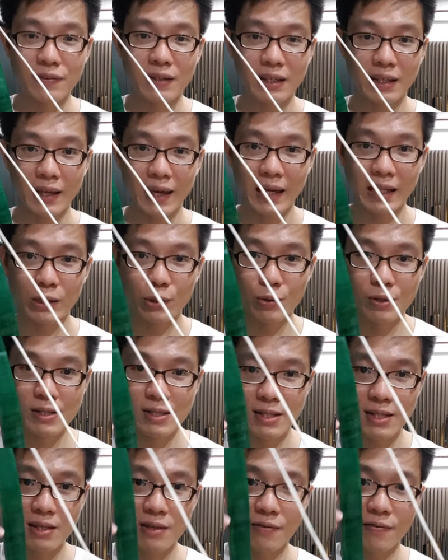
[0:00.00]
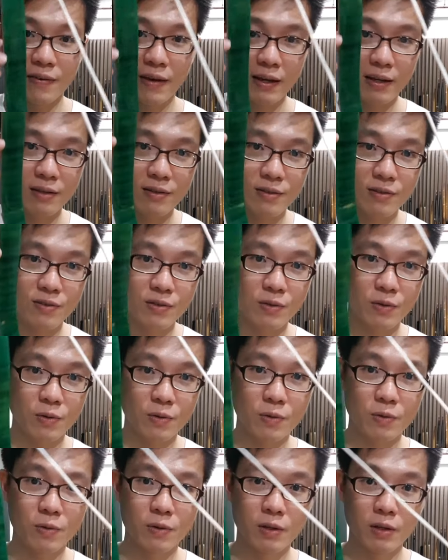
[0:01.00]
the cadency effect.
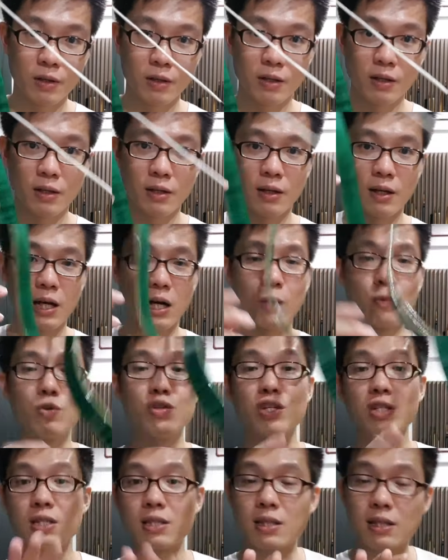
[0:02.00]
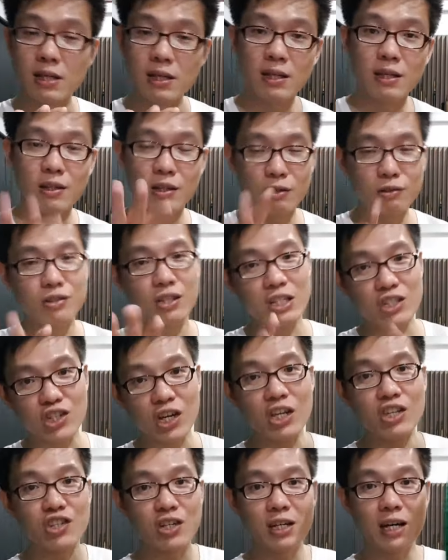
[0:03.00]
So, which is the the
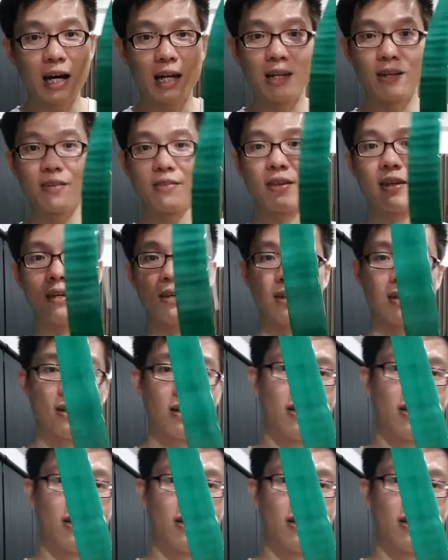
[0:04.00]
changing color thing.